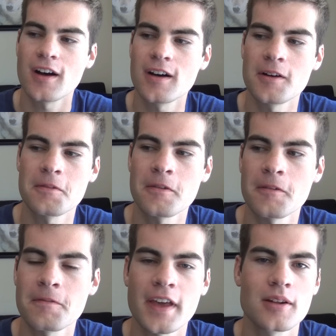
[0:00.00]
Uh, a, a
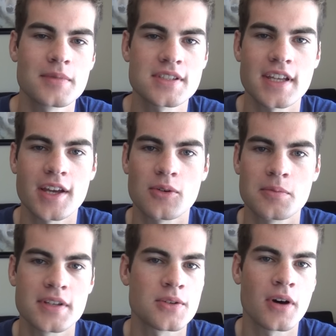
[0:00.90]
fatal mistake would
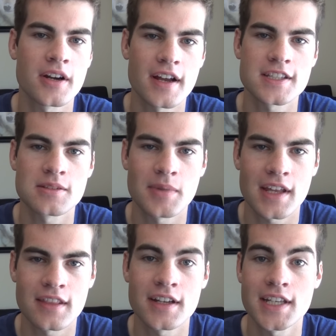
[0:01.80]
be to
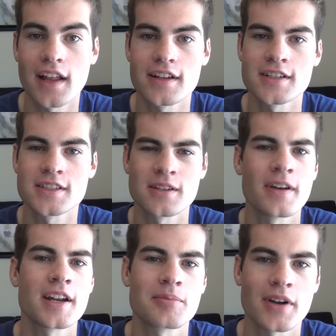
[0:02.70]
underestimate the intelligence of
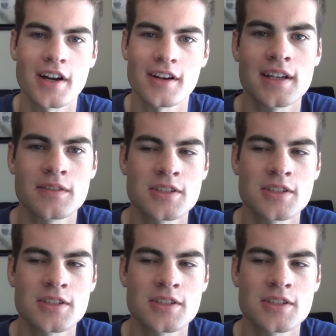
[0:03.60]
any predator.